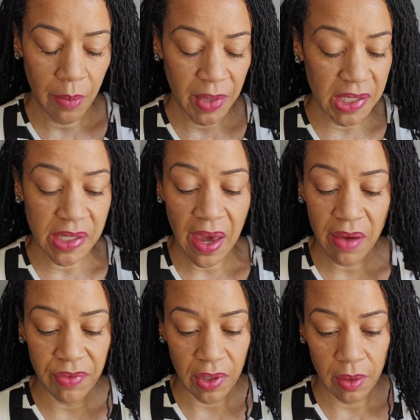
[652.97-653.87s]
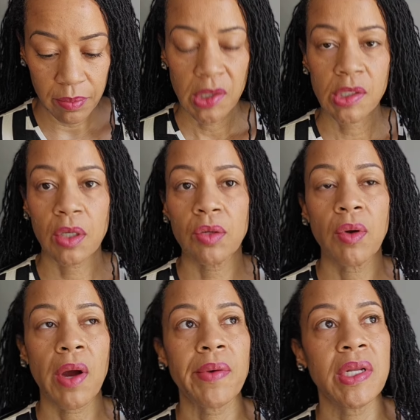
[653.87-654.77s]
It's heavy. So
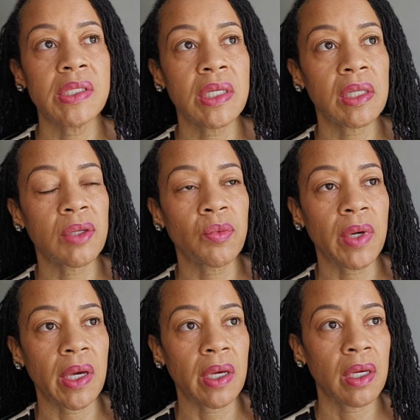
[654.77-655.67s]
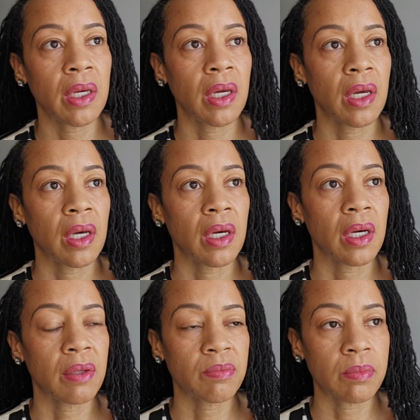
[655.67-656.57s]
you already dealing with
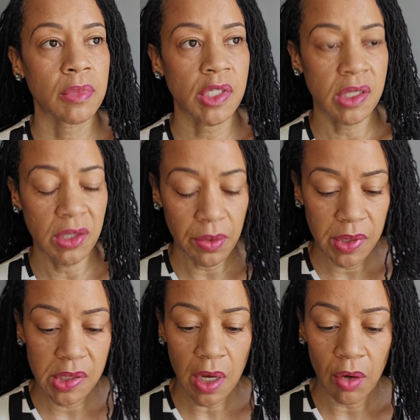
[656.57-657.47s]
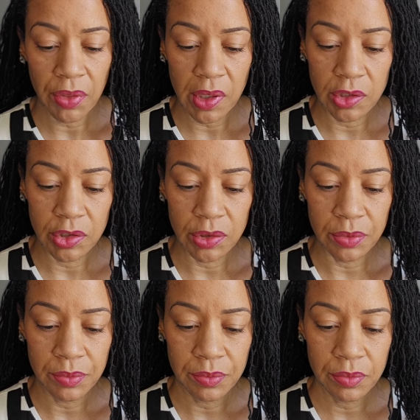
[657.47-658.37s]
this serious health
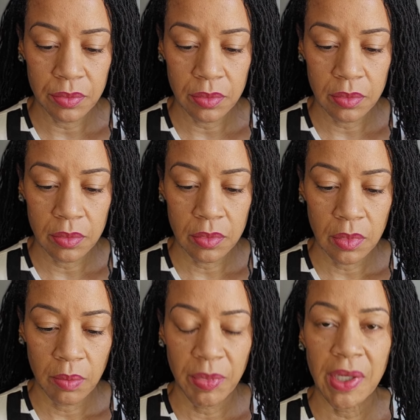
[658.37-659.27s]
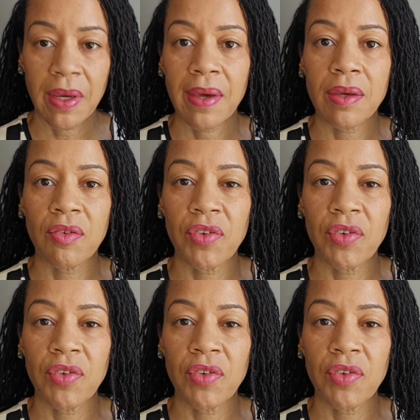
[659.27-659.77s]
issue, but yet you're